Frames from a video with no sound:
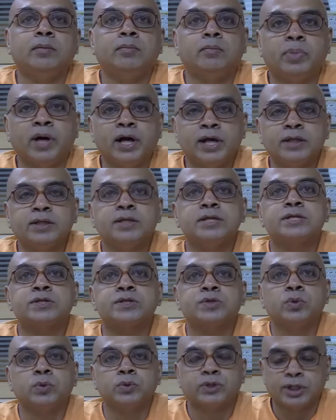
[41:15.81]
by
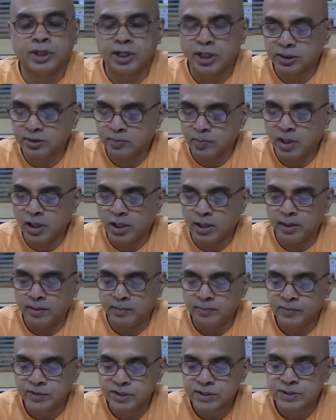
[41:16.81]
this
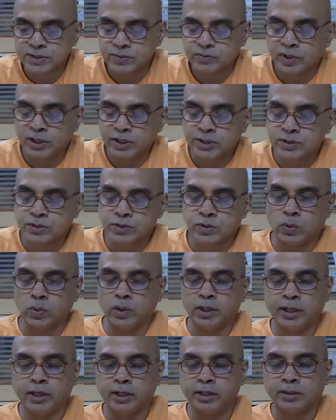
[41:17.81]
Sutratma. This is what is
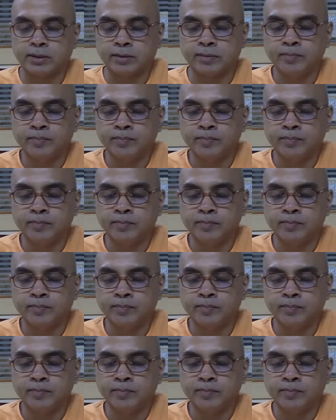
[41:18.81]
told here.